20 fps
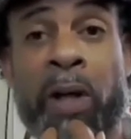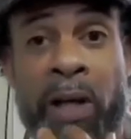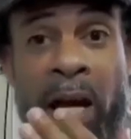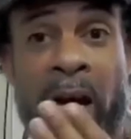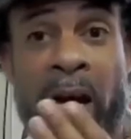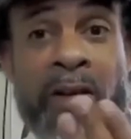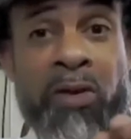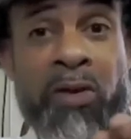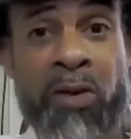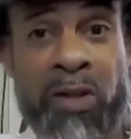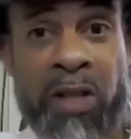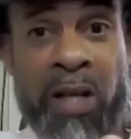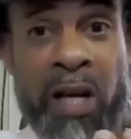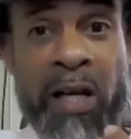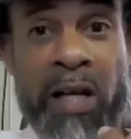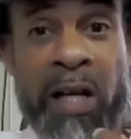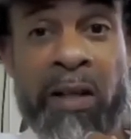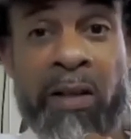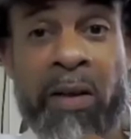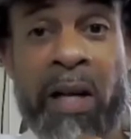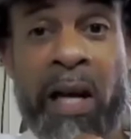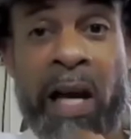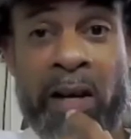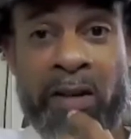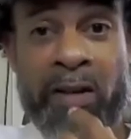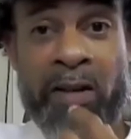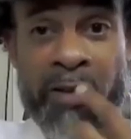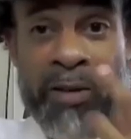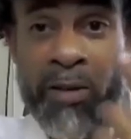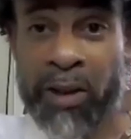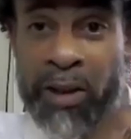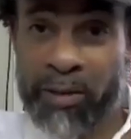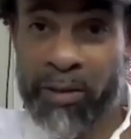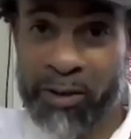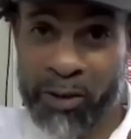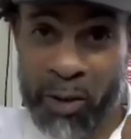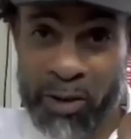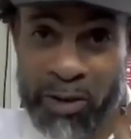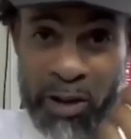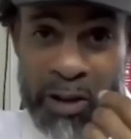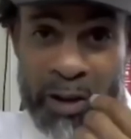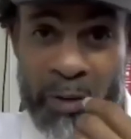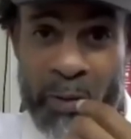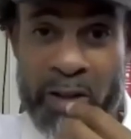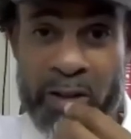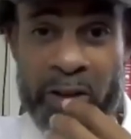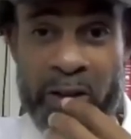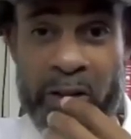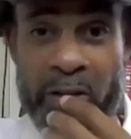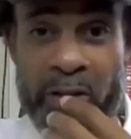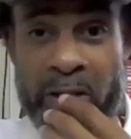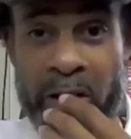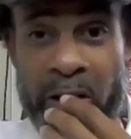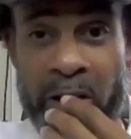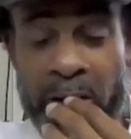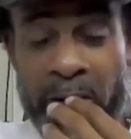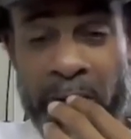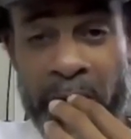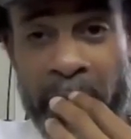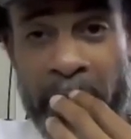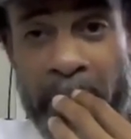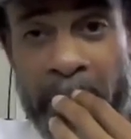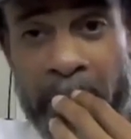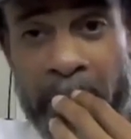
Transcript: as you said, internationally. So it's interesting you said that.